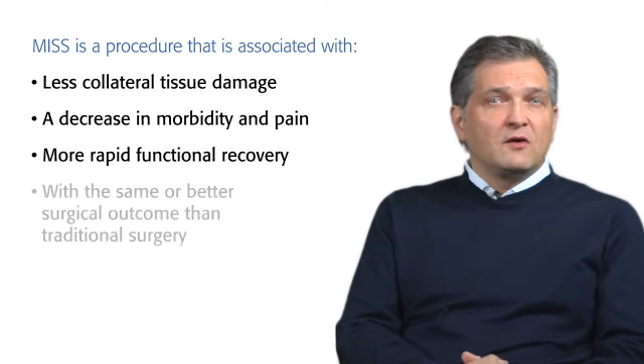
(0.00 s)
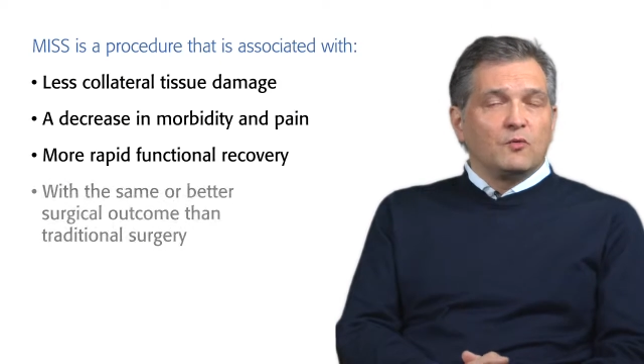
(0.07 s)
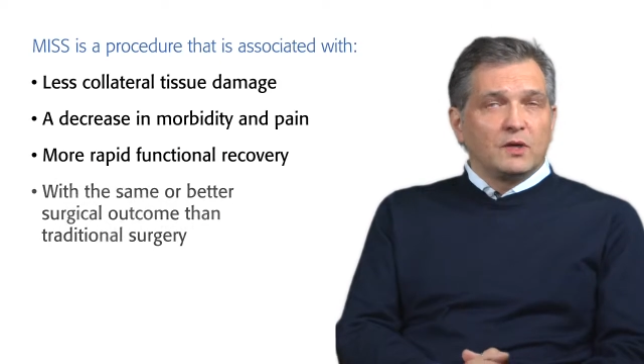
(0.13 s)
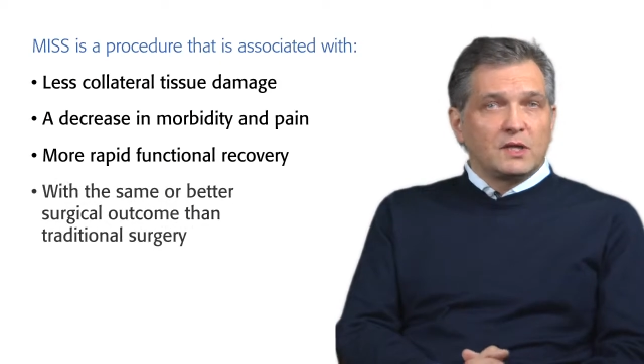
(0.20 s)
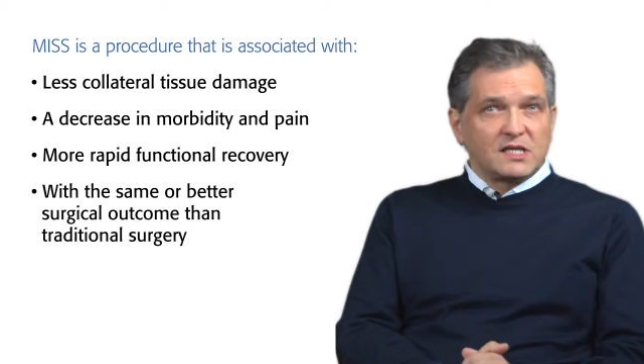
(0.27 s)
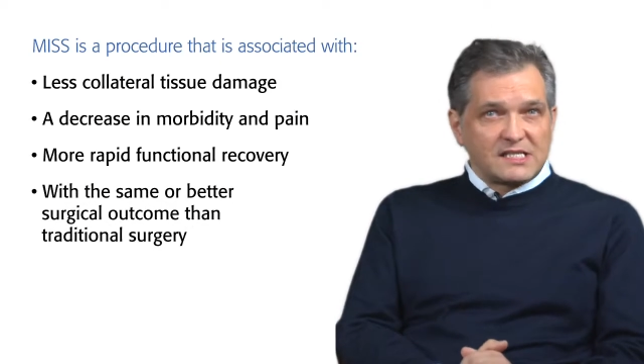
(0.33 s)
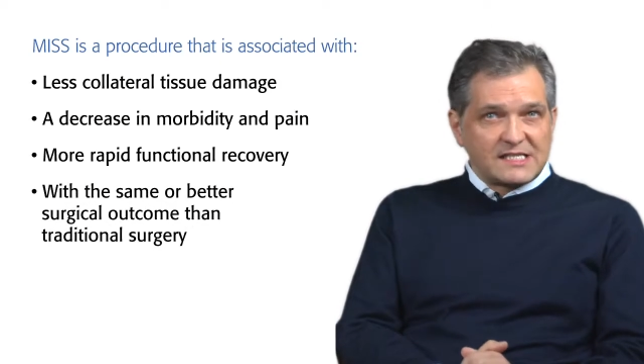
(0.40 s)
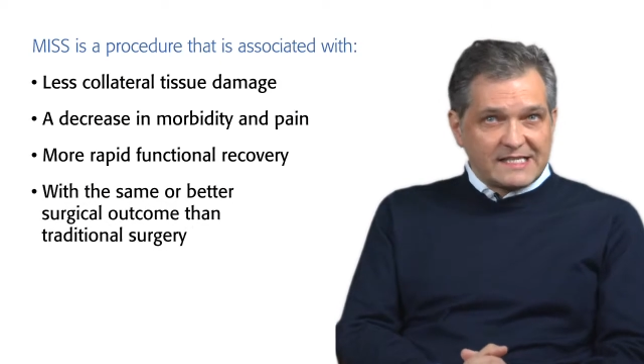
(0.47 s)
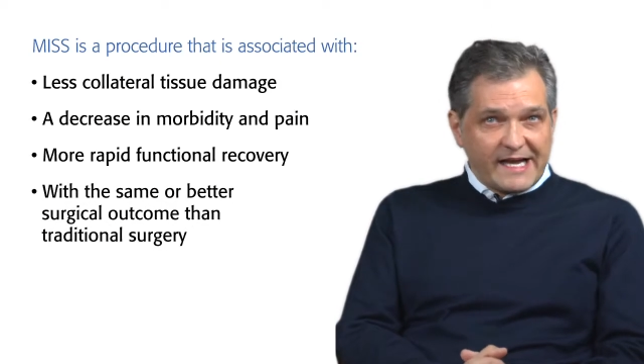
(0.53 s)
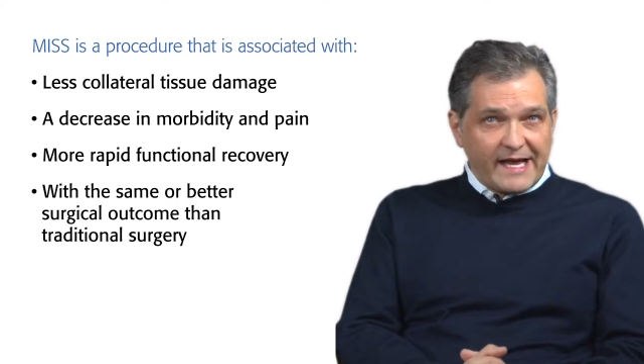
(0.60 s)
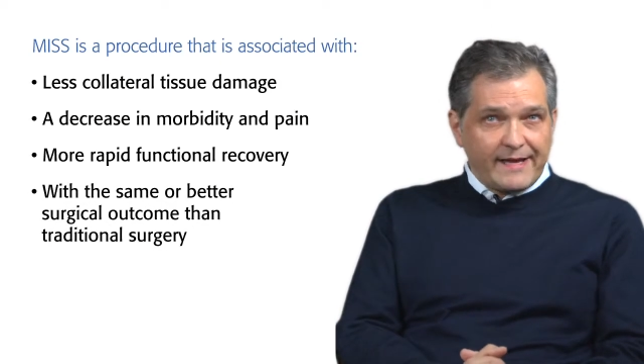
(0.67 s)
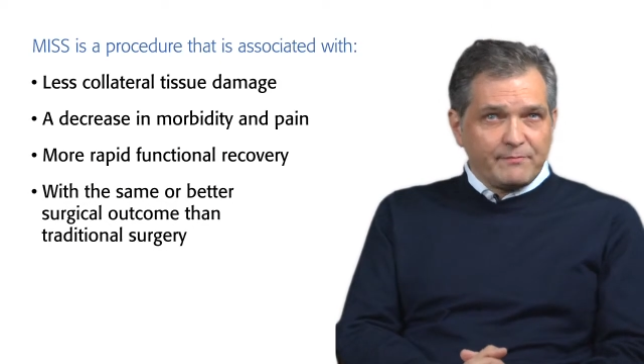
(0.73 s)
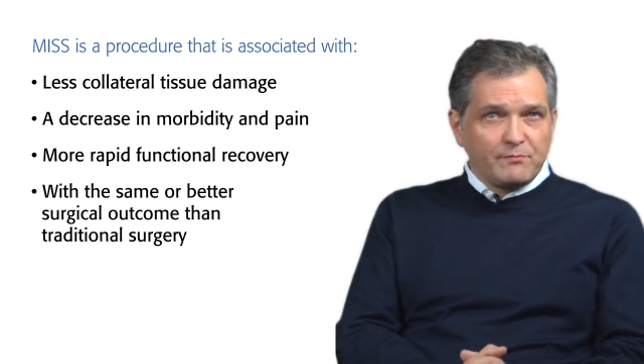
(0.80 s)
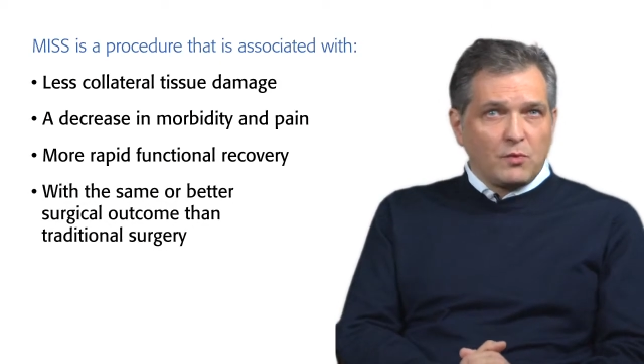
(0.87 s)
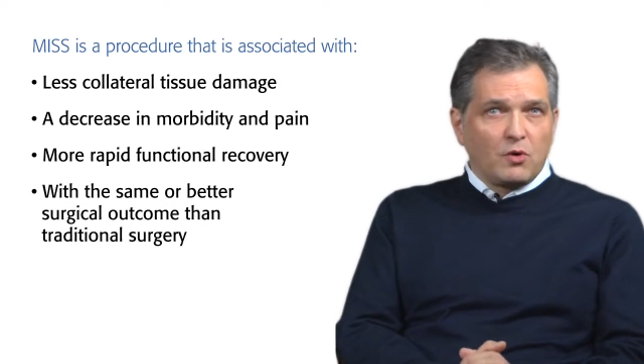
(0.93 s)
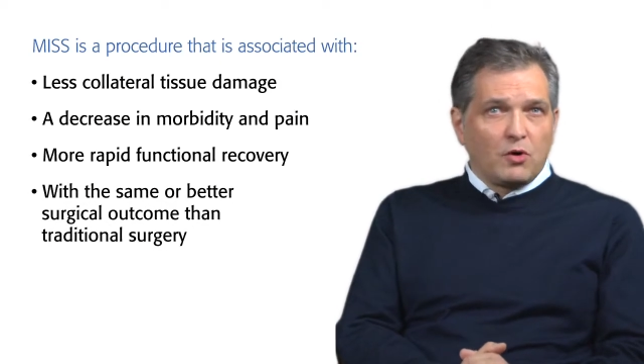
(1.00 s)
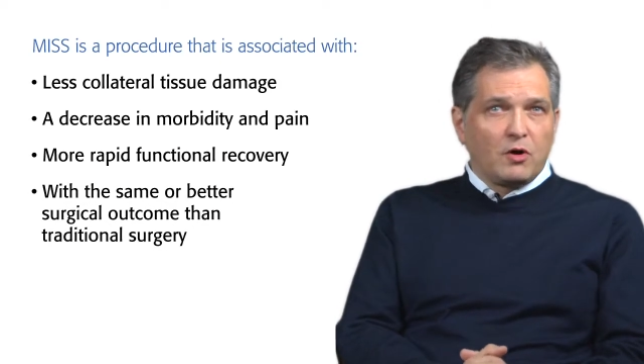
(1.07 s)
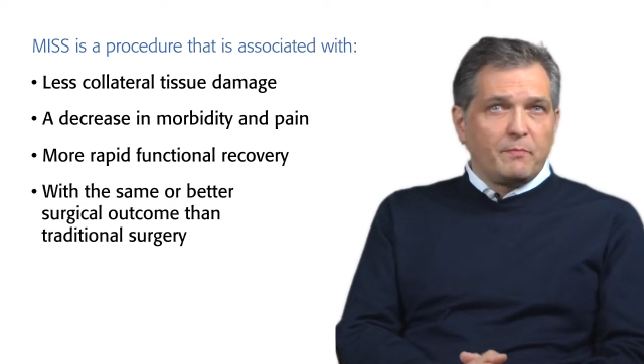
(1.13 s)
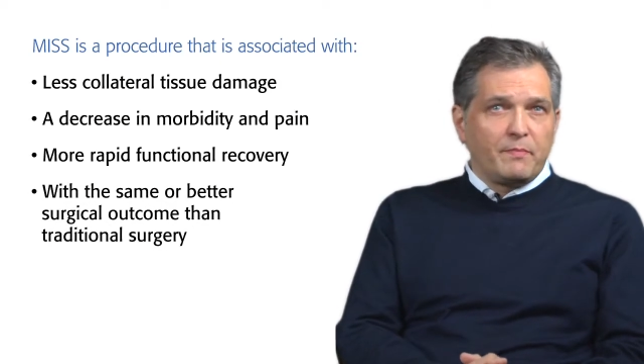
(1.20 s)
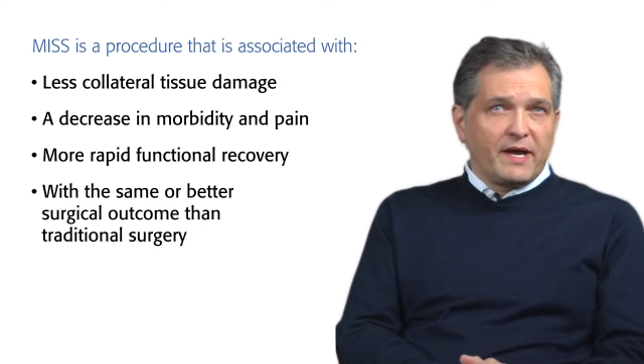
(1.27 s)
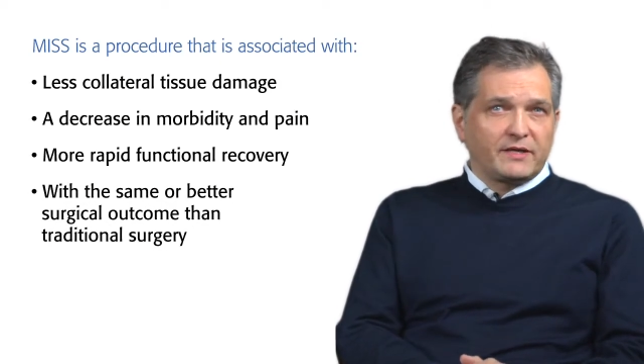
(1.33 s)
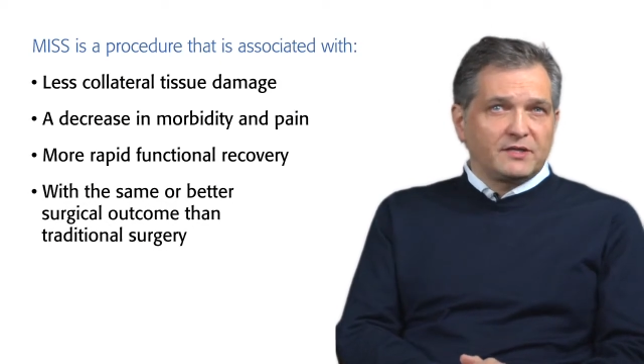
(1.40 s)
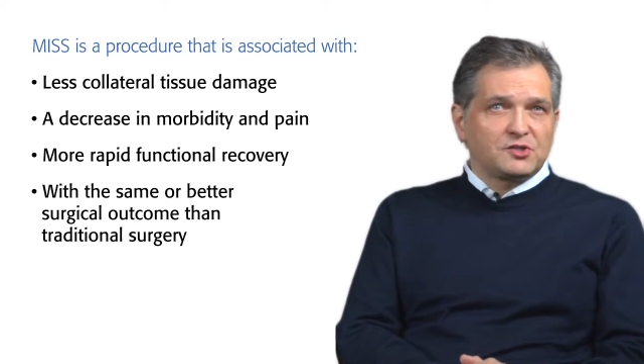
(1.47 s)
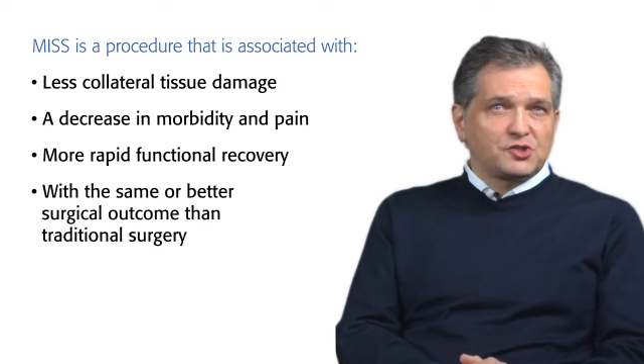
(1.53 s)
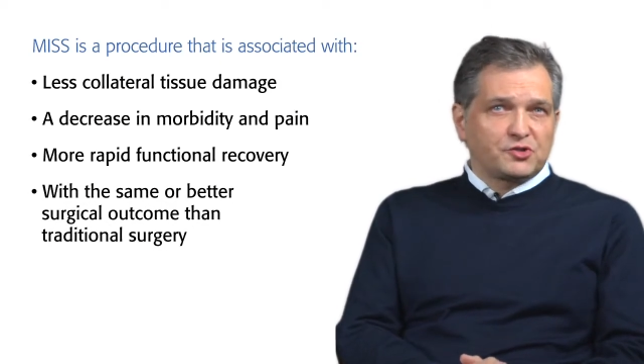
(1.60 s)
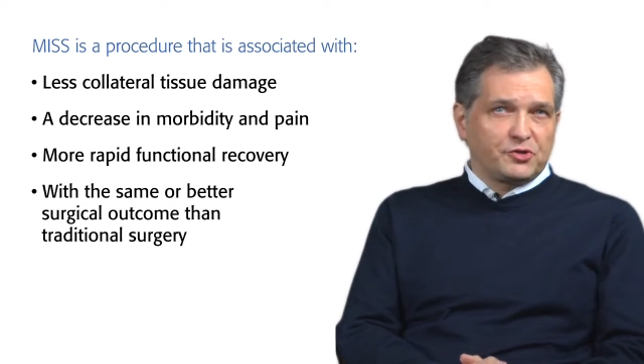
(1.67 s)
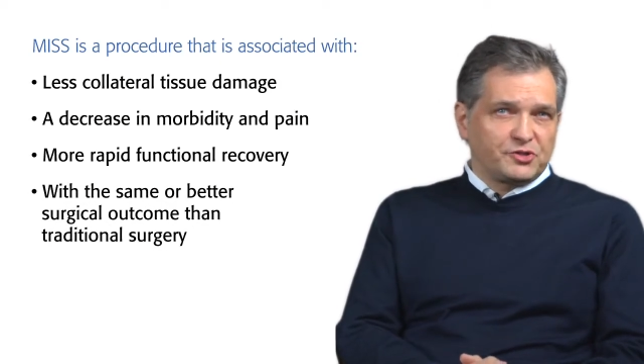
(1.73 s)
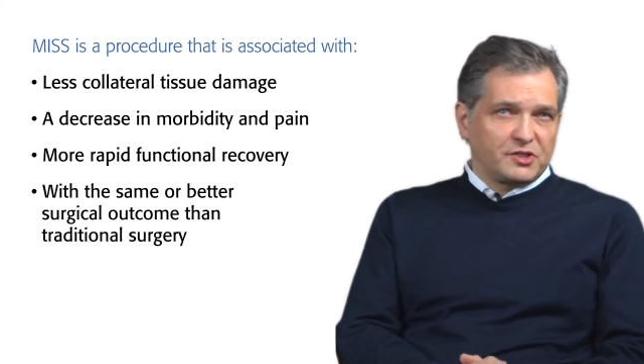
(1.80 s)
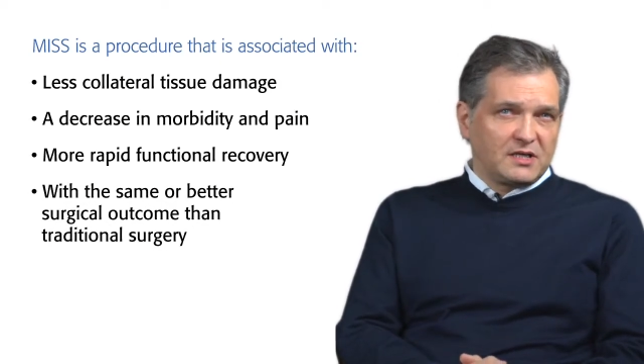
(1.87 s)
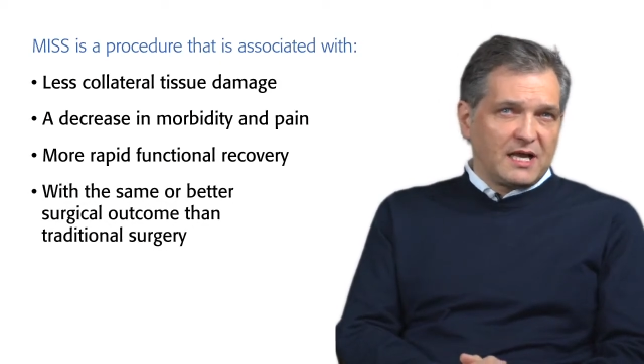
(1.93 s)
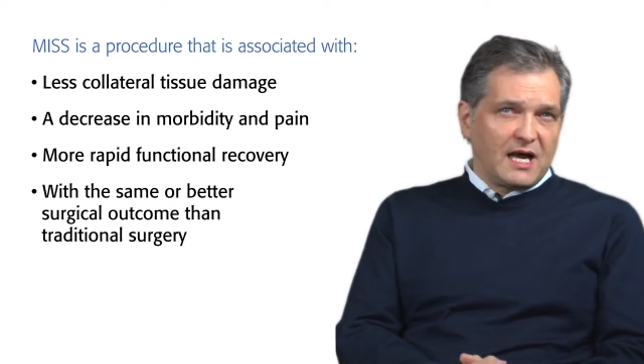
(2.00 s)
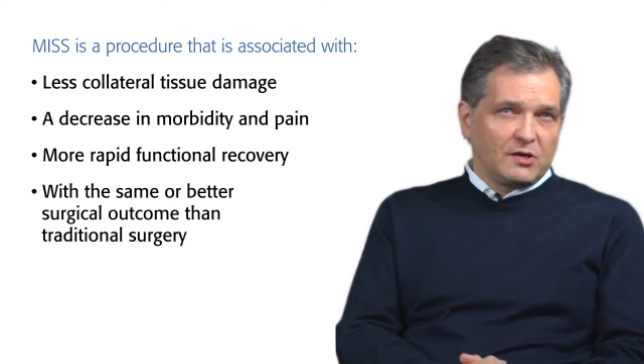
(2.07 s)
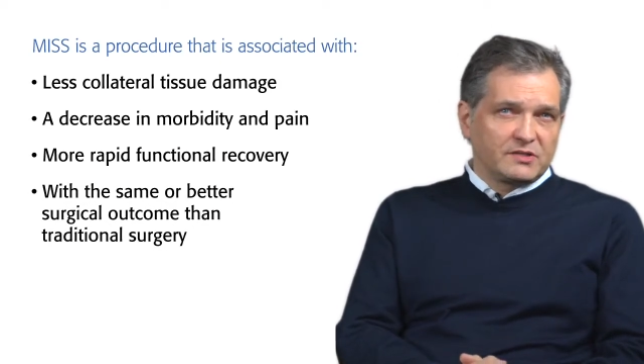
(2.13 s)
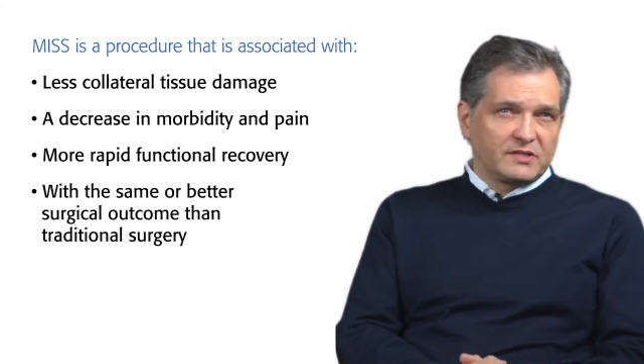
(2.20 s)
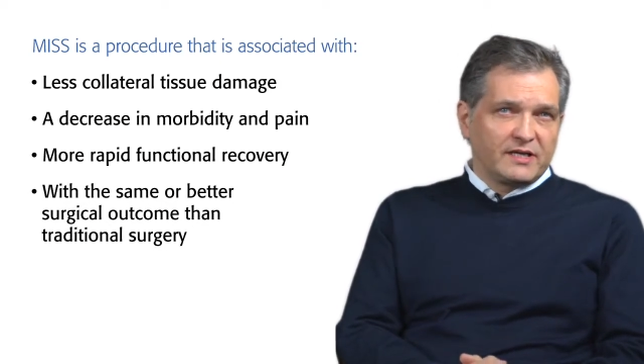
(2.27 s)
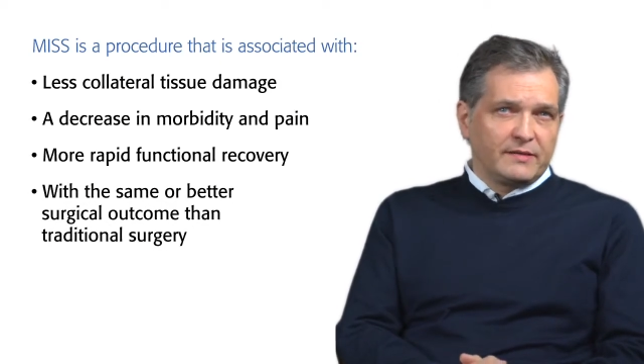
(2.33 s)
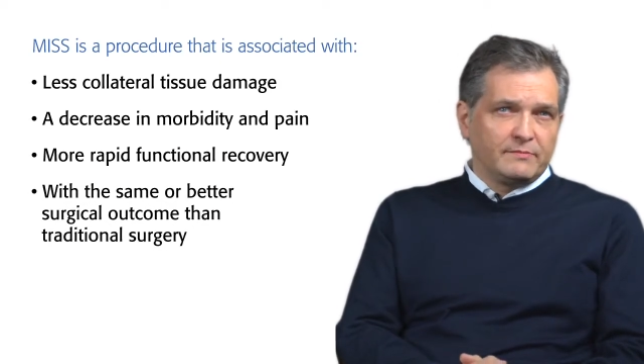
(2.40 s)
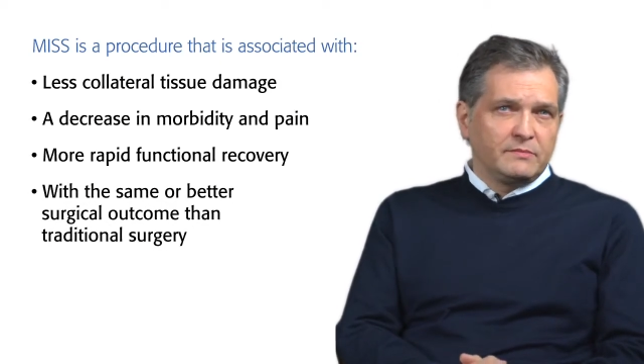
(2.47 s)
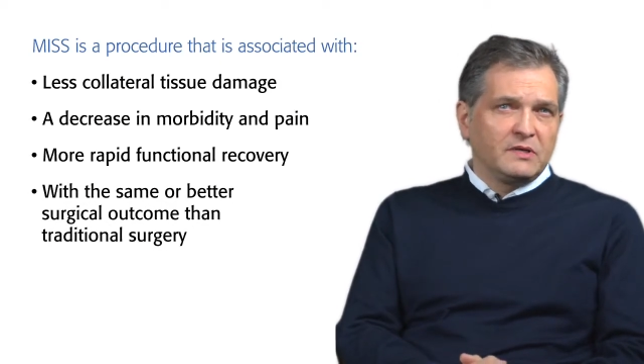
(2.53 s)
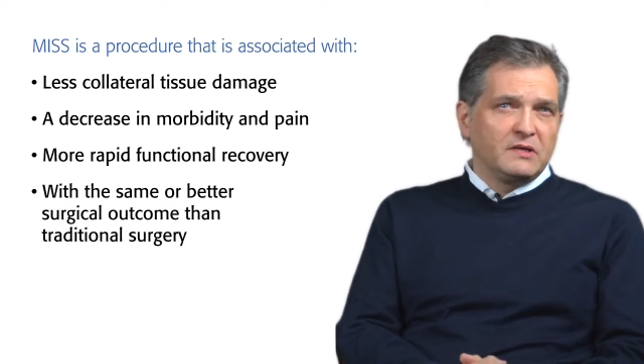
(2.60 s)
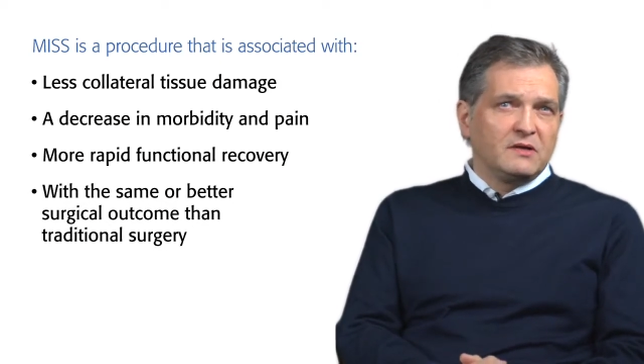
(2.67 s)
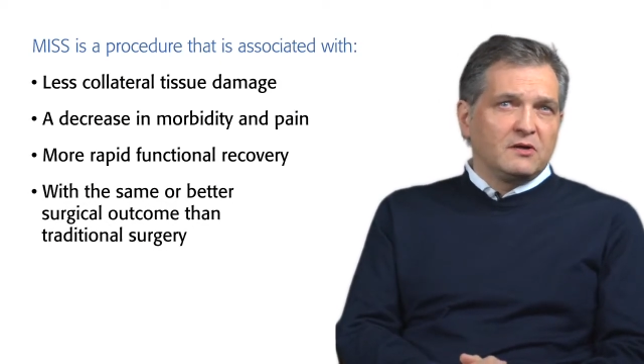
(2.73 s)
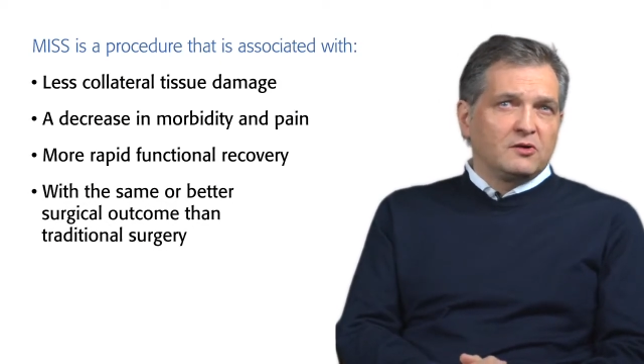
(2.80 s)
with the same or better surgical outcome